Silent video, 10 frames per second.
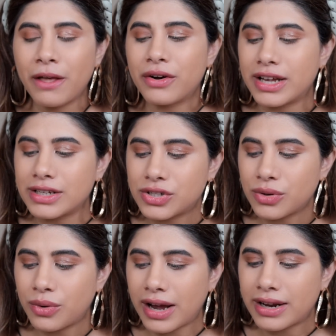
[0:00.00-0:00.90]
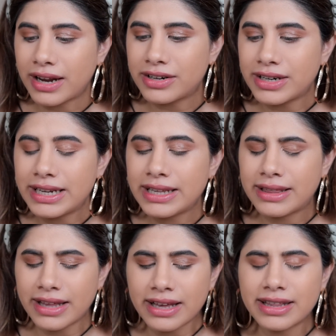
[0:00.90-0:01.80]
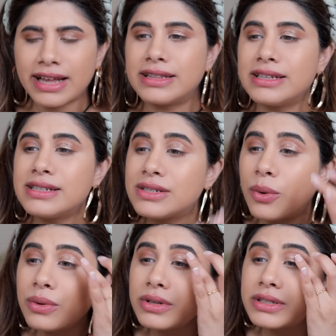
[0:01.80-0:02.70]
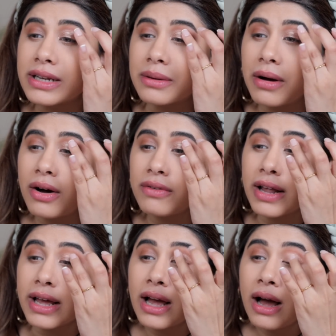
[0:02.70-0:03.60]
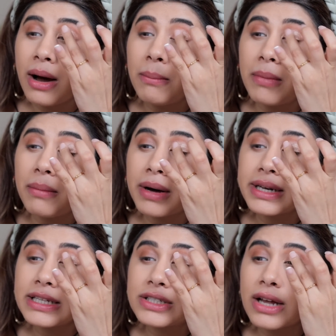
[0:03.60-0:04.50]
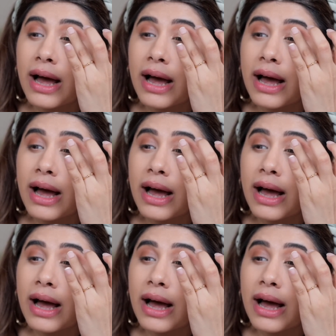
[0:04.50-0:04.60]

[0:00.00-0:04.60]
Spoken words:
Okay, so I really think that this whole stigma of like, mama needs to